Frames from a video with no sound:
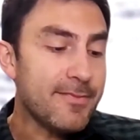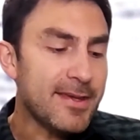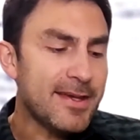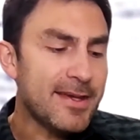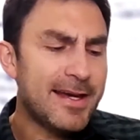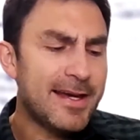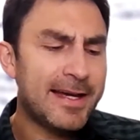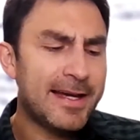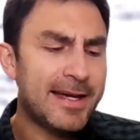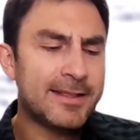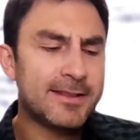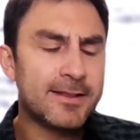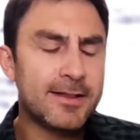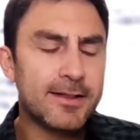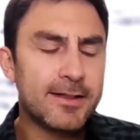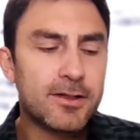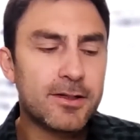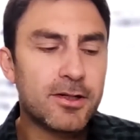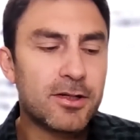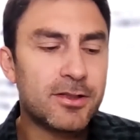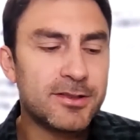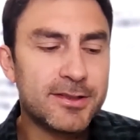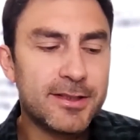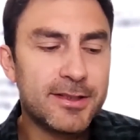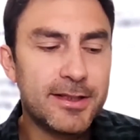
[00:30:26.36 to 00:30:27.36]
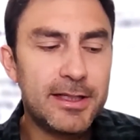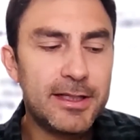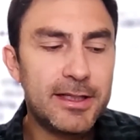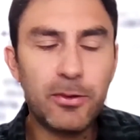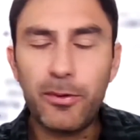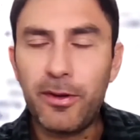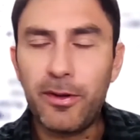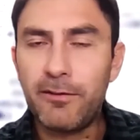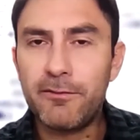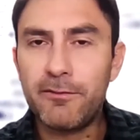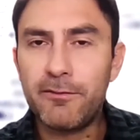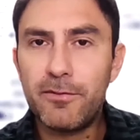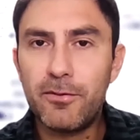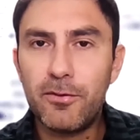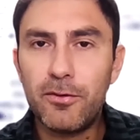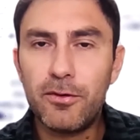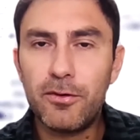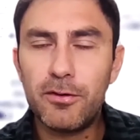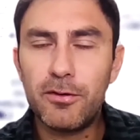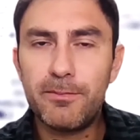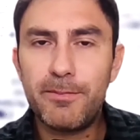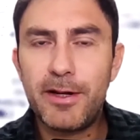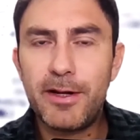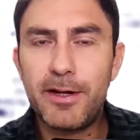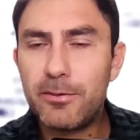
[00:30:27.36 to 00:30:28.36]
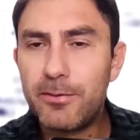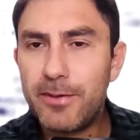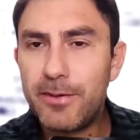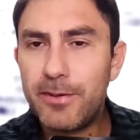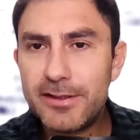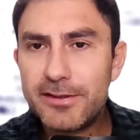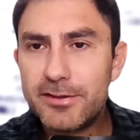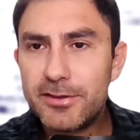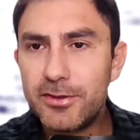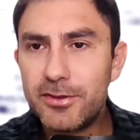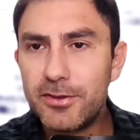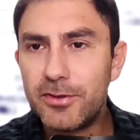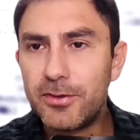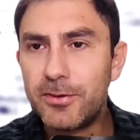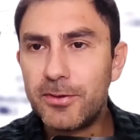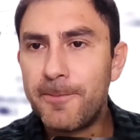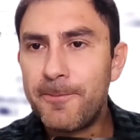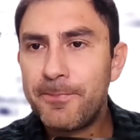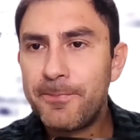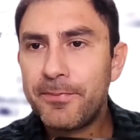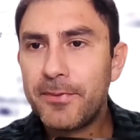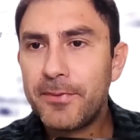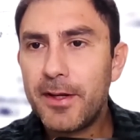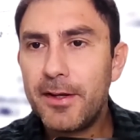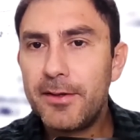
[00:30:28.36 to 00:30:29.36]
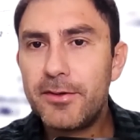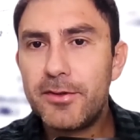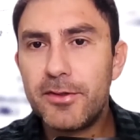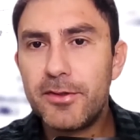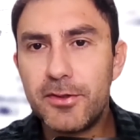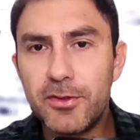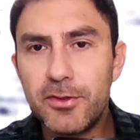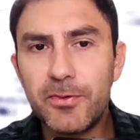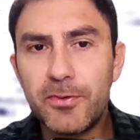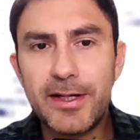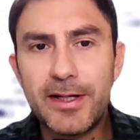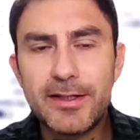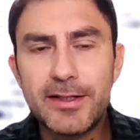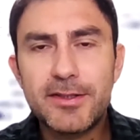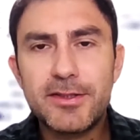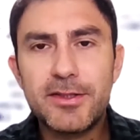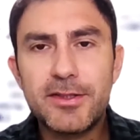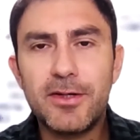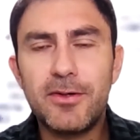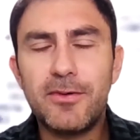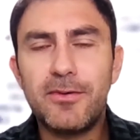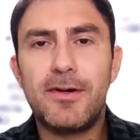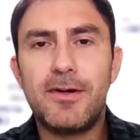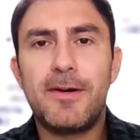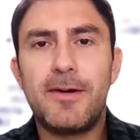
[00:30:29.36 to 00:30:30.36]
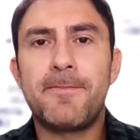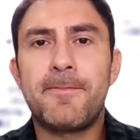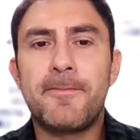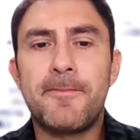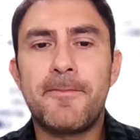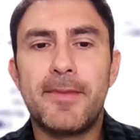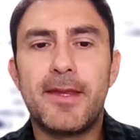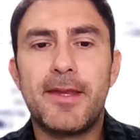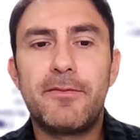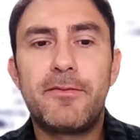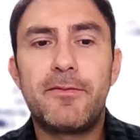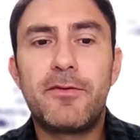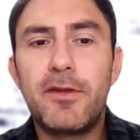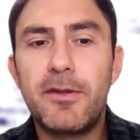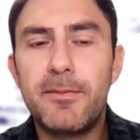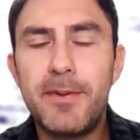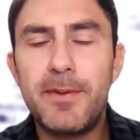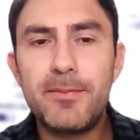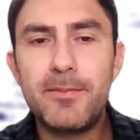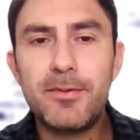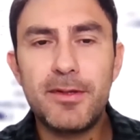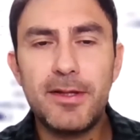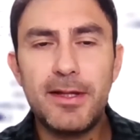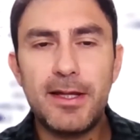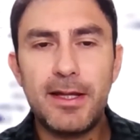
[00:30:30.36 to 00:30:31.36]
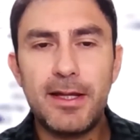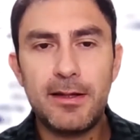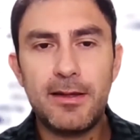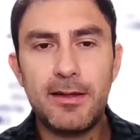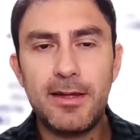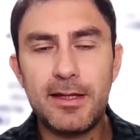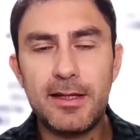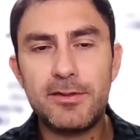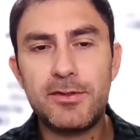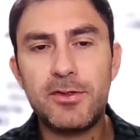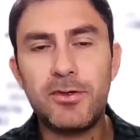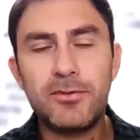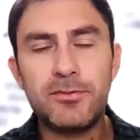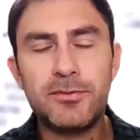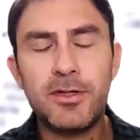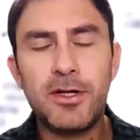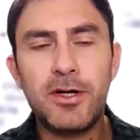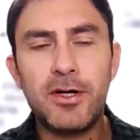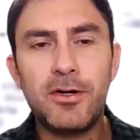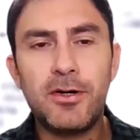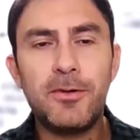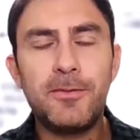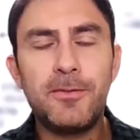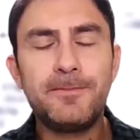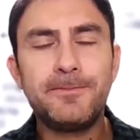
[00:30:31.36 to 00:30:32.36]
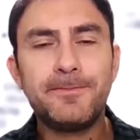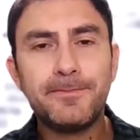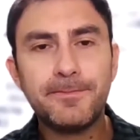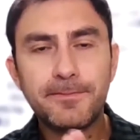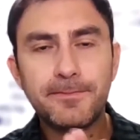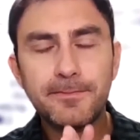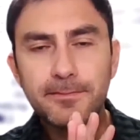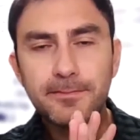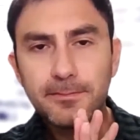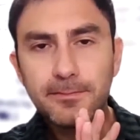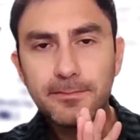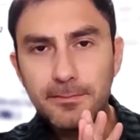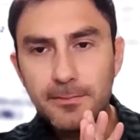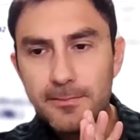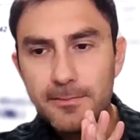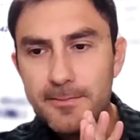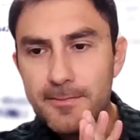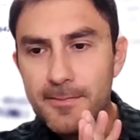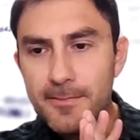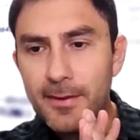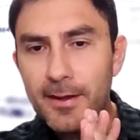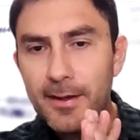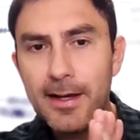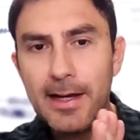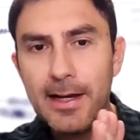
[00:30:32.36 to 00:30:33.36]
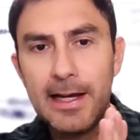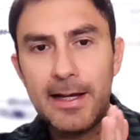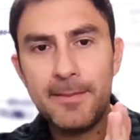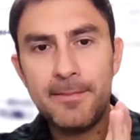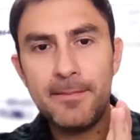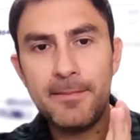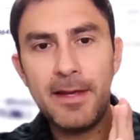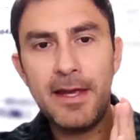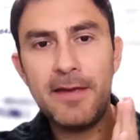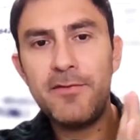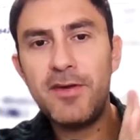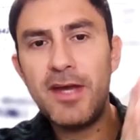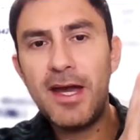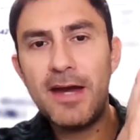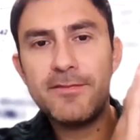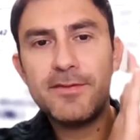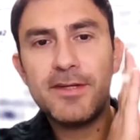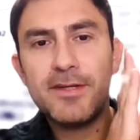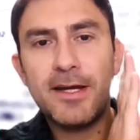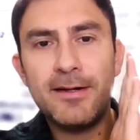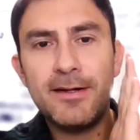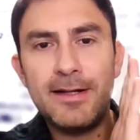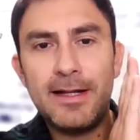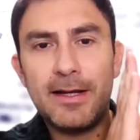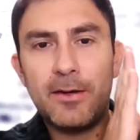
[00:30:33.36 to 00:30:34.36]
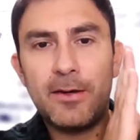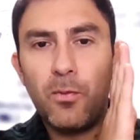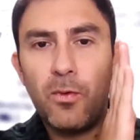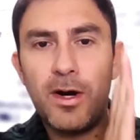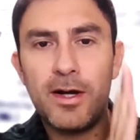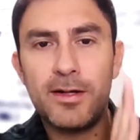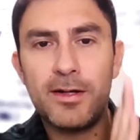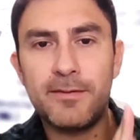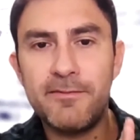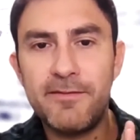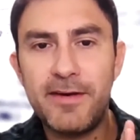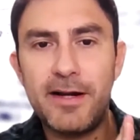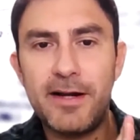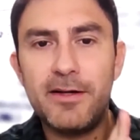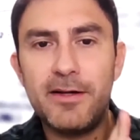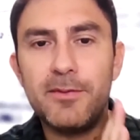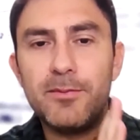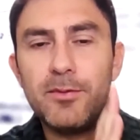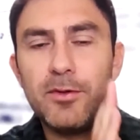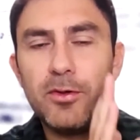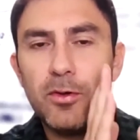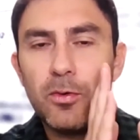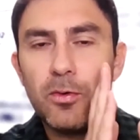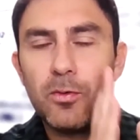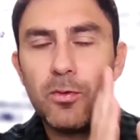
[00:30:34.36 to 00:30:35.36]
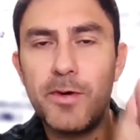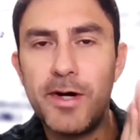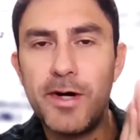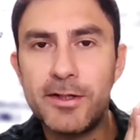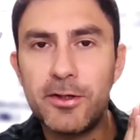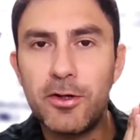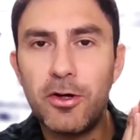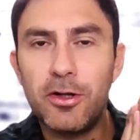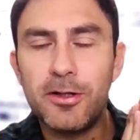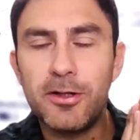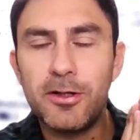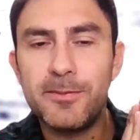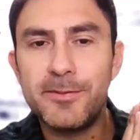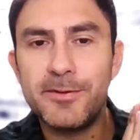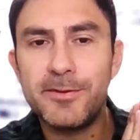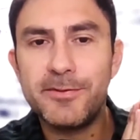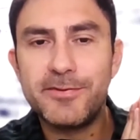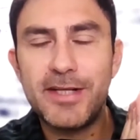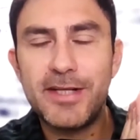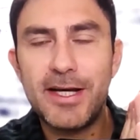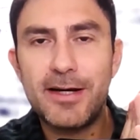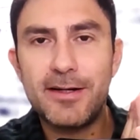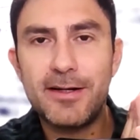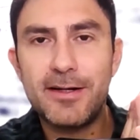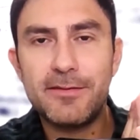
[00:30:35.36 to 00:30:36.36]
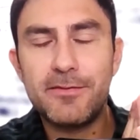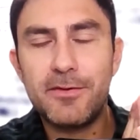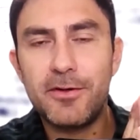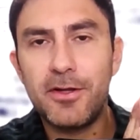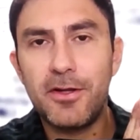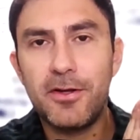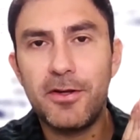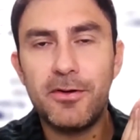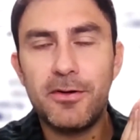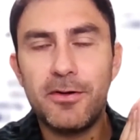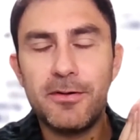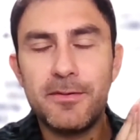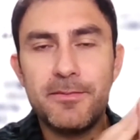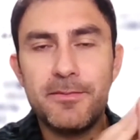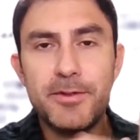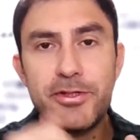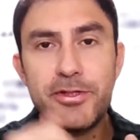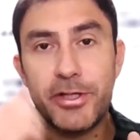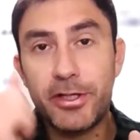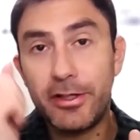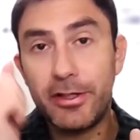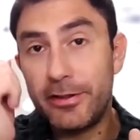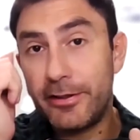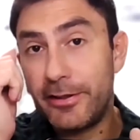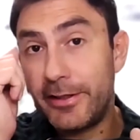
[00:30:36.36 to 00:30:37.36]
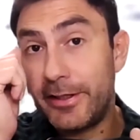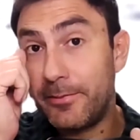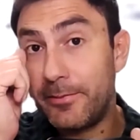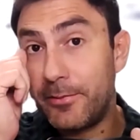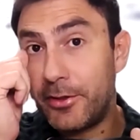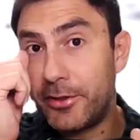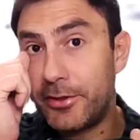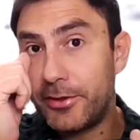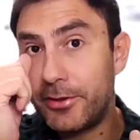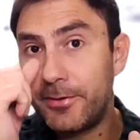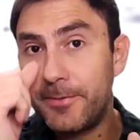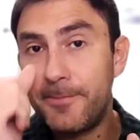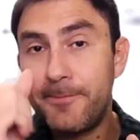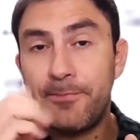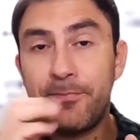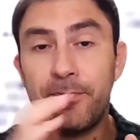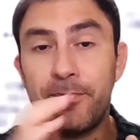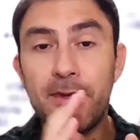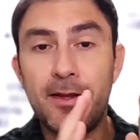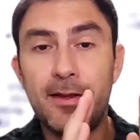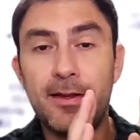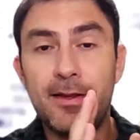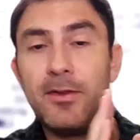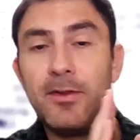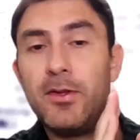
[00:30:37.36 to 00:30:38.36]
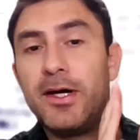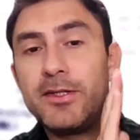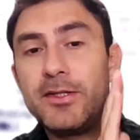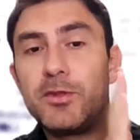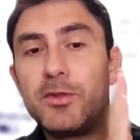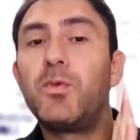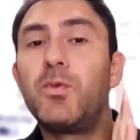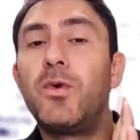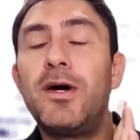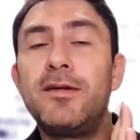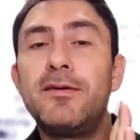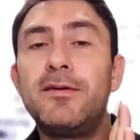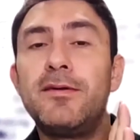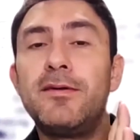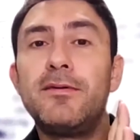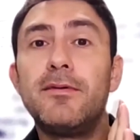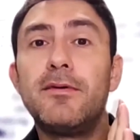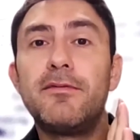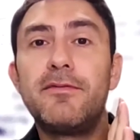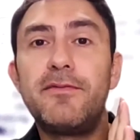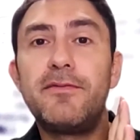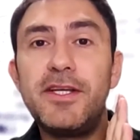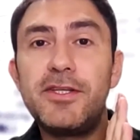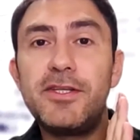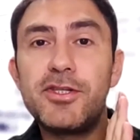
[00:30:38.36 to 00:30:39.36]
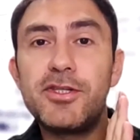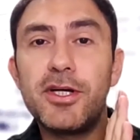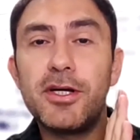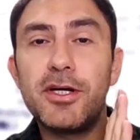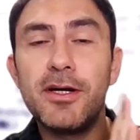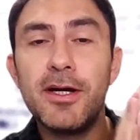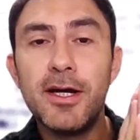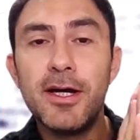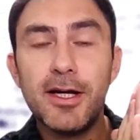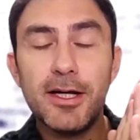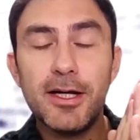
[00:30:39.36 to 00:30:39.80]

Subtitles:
and constantly looking for better ways to do it. So for the people that don't know, if you have kind of like one variable or one column of data for your machine learning model, then that's one feature.